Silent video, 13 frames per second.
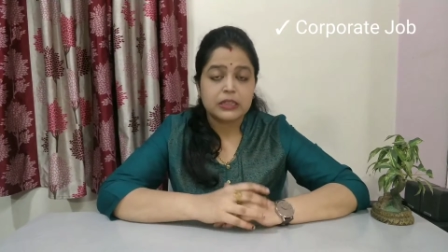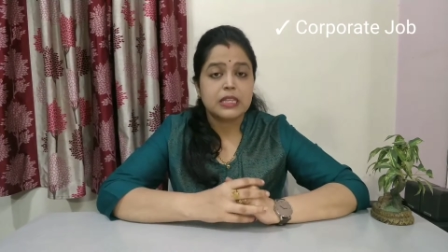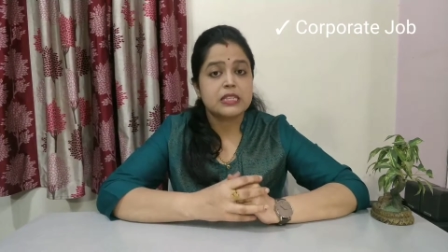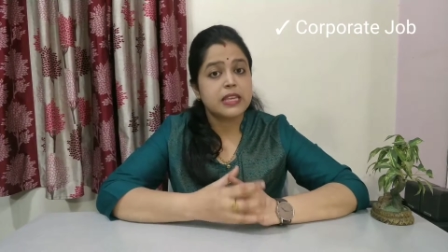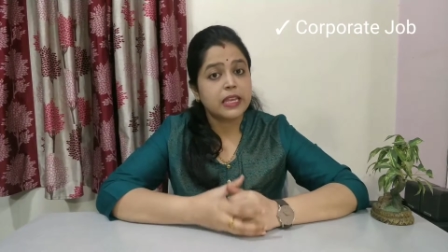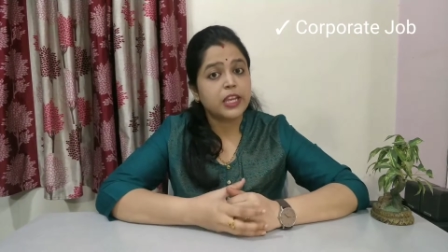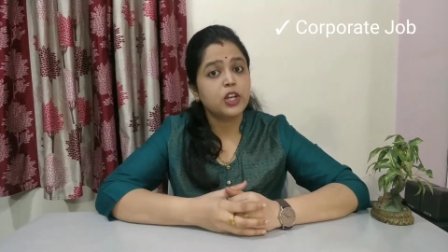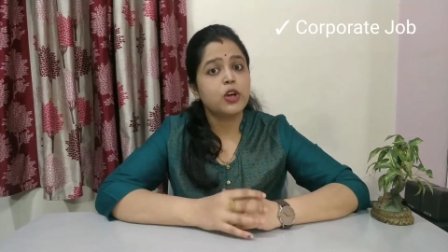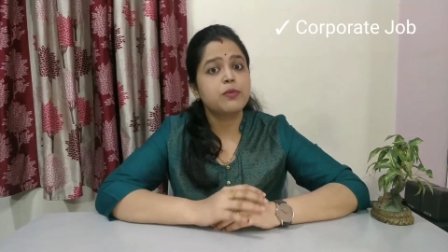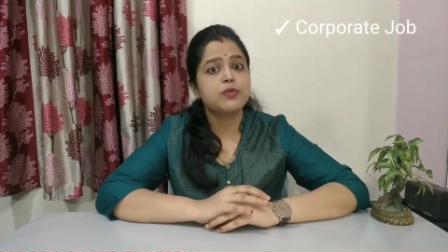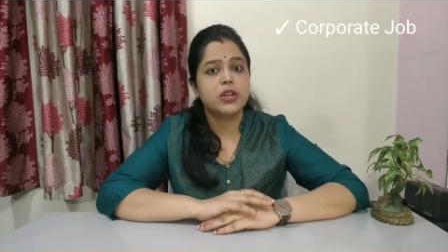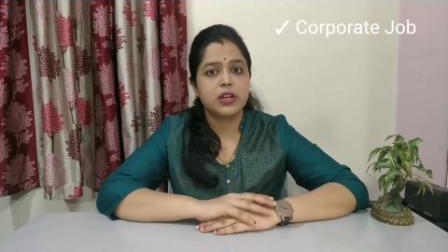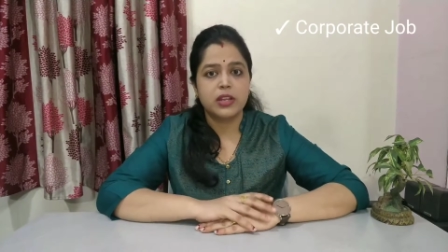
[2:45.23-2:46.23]
The second
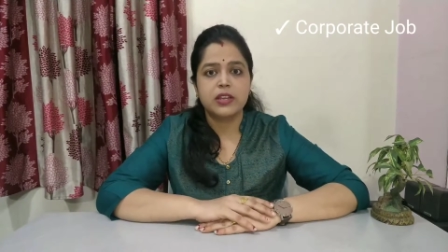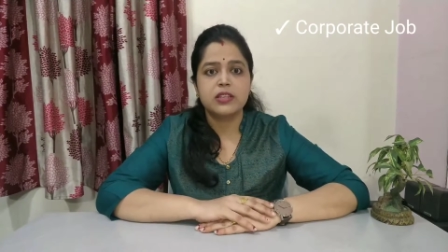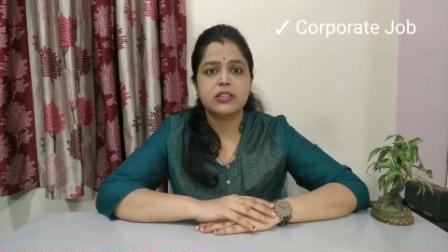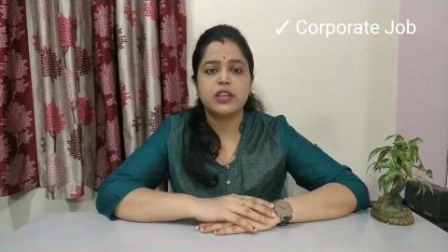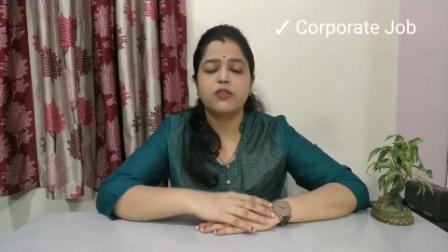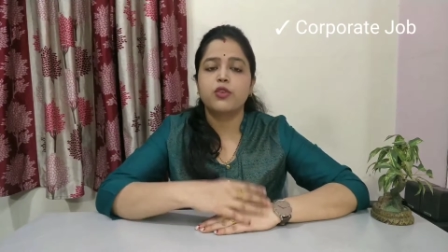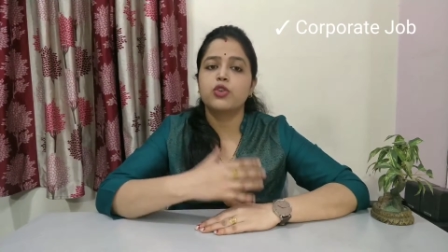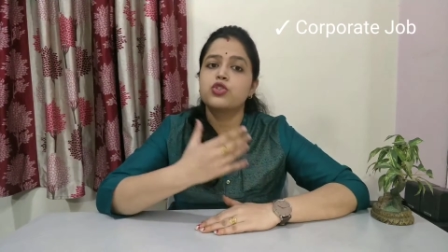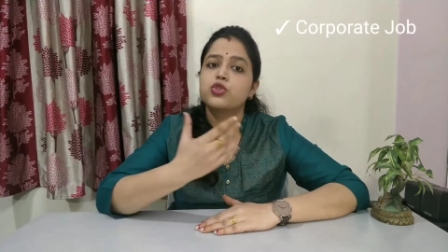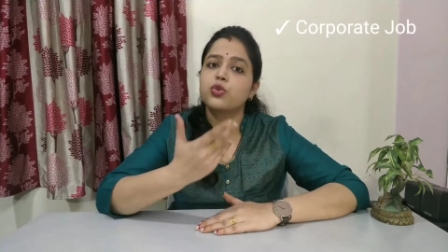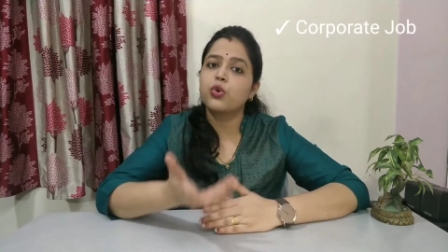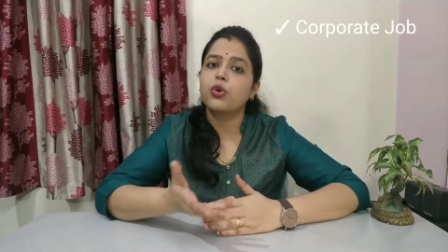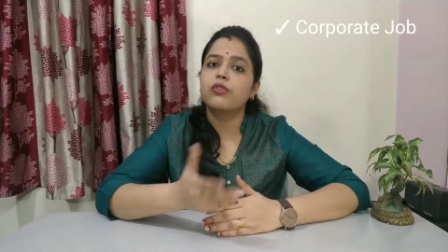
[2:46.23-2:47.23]
option is, they want
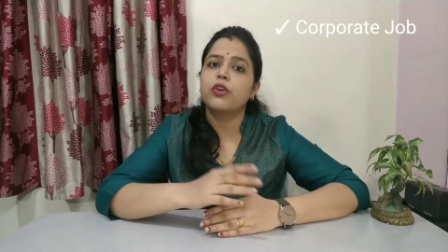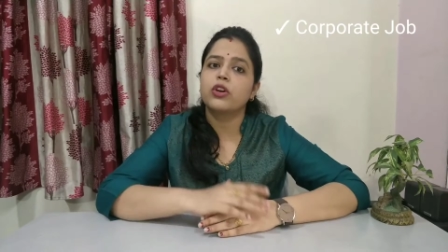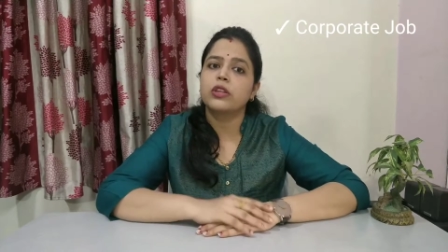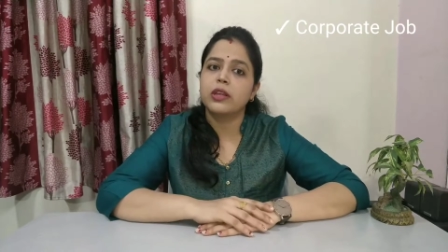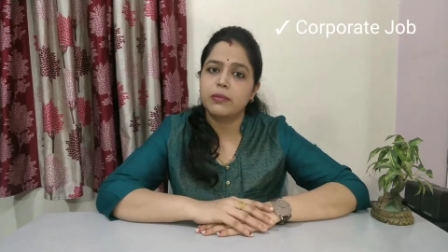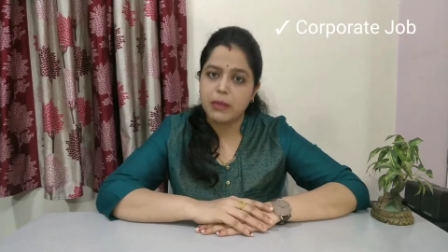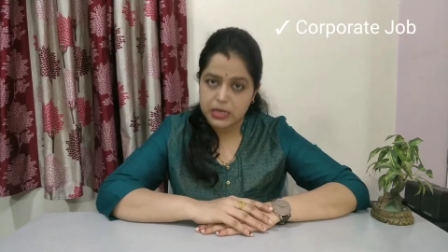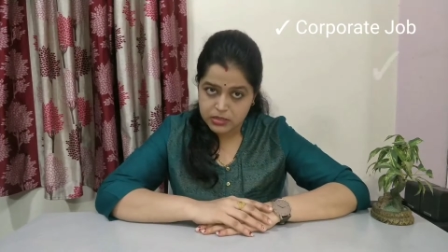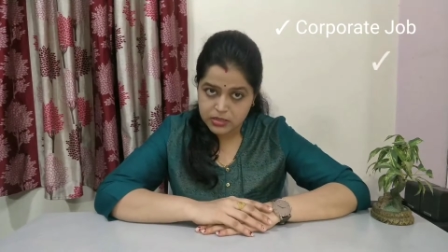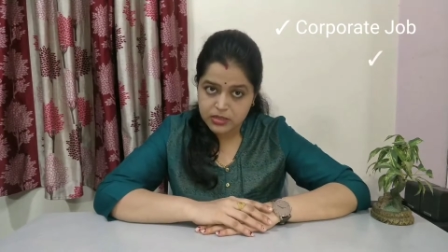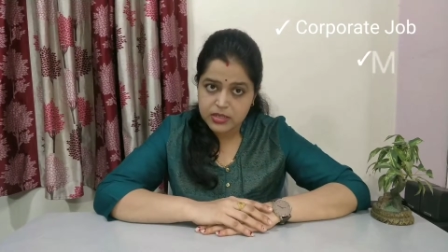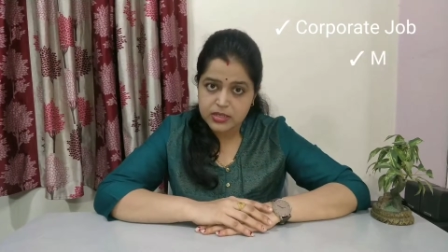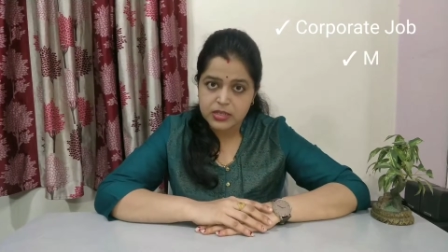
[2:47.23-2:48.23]
to go for their
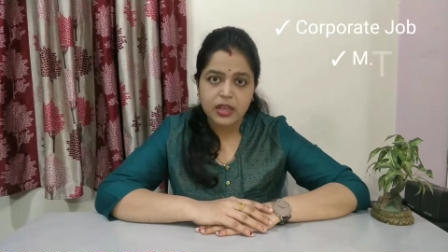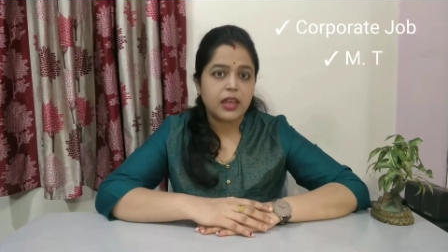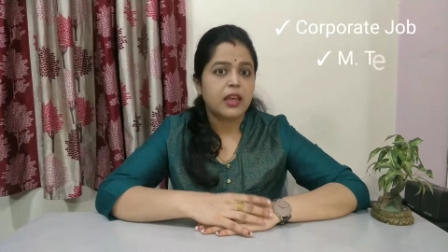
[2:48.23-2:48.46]
masters,